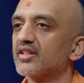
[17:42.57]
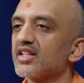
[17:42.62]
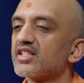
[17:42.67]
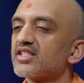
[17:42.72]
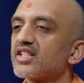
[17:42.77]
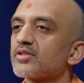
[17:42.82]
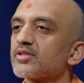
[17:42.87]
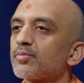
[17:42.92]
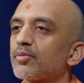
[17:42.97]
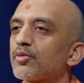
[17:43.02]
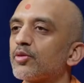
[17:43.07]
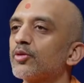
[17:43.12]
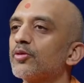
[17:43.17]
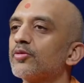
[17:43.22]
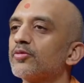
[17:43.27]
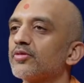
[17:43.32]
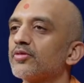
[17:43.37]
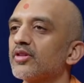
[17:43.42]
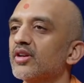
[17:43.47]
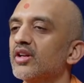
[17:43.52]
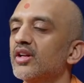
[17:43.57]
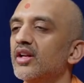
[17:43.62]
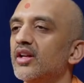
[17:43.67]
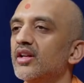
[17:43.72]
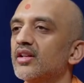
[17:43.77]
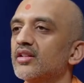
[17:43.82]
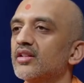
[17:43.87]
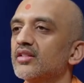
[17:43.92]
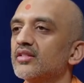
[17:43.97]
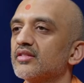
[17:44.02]
This is proof
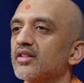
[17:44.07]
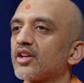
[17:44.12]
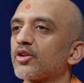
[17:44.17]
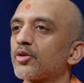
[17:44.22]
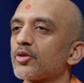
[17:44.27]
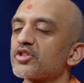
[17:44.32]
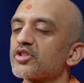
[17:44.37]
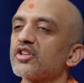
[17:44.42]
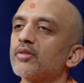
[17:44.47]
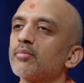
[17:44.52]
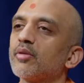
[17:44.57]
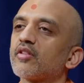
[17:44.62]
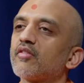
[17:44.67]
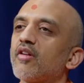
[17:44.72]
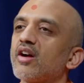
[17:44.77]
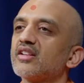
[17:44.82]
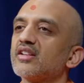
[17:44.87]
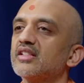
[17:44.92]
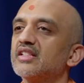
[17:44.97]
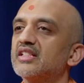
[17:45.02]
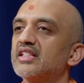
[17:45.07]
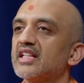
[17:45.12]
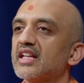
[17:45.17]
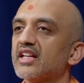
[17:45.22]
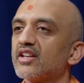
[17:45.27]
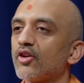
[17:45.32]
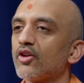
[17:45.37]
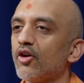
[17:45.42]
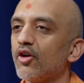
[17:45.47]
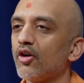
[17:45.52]
that Krishna Bhagwan
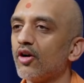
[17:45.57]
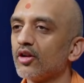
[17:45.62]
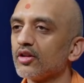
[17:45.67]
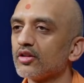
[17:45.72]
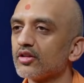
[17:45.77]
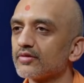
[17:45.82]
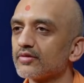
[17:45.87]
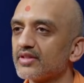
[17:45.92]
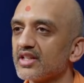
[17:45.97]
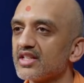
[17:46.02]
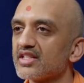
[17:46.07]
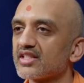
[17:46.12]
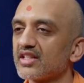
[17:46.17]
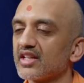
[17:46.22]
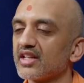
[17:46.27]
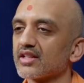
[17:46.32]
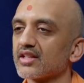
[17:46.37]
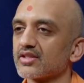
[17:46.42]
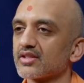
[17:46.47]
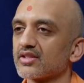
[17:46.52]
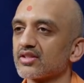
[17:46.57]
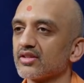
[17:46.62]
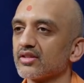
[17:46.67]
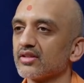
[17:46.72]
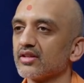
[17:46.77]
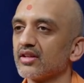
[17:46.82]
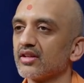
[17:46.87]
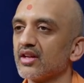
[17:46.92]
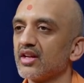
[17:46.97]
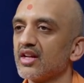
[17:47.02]
did all of these things,
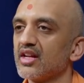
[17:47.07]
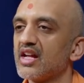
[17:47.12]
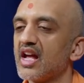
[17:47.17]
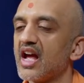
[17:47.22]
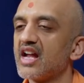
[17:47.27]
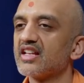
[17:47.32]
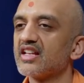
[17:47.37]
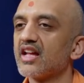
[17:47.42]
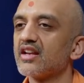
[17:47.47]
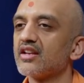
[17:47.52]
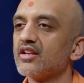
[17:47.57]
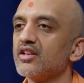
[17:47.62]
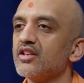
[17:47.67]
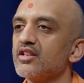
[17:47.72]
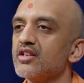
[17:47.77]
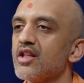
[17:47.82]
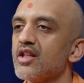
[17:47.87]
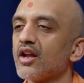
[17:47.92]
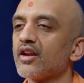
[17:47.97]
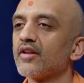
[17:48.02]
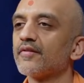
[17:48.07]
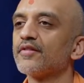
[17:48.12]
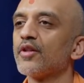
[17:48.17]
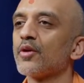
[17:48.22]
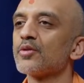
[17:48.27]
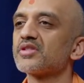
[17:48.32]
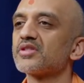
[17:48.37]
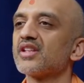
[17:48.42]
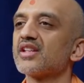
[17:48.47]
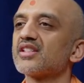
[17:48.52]
and yet none of
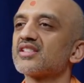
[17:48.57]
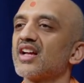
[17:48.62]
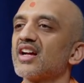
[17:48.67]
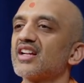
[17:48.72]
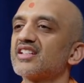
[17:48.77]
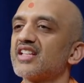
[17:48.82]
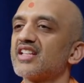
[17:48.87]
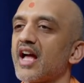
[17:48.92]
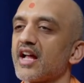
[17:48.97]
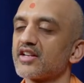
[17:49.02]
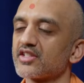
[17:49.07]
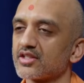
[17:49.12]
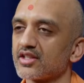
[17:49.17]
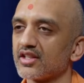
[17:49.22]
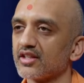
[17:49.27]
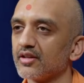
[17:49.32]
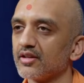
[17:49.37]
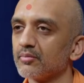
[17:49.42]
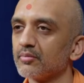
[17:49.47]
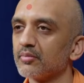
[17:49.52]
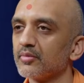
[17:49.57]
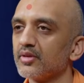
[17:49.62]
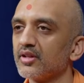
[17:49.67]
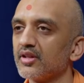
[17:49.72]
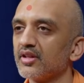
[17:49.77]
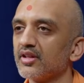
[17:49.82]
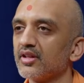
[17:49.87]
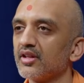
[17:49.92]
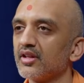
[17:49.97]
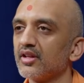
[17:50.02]
those things attached to him.
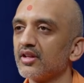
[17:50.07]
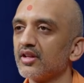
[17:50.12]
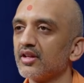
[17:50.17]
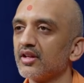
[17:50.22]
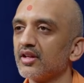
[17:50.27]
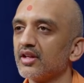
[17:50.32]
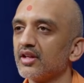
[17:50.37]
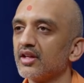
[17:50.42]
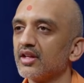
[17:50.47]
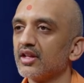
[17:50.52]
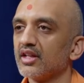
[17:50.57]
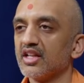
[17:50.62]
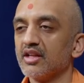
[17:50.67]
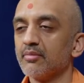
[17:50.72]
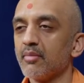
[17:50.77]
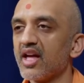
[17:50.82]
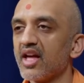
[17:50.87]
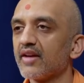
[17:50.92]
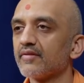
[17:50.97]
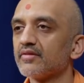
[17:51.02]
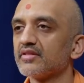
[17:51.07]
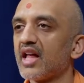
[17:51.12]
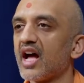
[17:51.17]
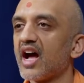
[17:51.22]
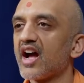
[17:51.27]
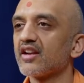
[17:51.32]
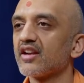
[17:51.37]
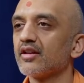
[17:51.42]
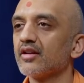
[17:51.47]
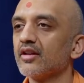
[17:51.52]
He may have
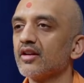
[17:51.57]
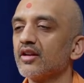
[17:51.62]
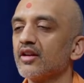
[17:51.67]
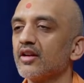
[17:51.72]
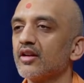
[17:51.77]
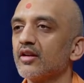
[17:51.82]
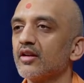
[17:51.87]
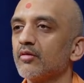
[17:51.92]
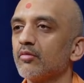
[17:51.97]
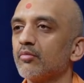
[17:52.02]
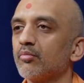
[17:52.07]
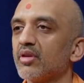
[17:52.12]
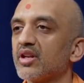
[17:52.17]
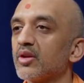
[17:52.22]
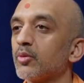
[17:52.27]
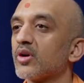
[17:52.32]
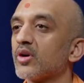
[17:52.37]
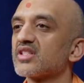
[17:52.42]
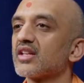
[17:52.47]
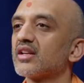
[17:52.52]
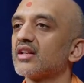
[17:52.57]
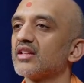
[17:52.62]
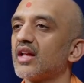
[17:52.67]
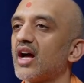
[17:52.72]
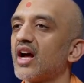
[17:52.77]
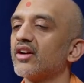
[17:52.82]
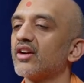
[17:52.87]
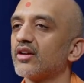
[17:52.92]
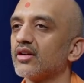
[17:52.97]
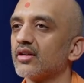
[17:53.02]
lied, but he wasn't a
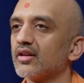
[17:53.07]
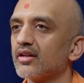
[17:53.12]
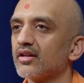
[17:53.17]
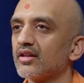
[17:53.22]
liar.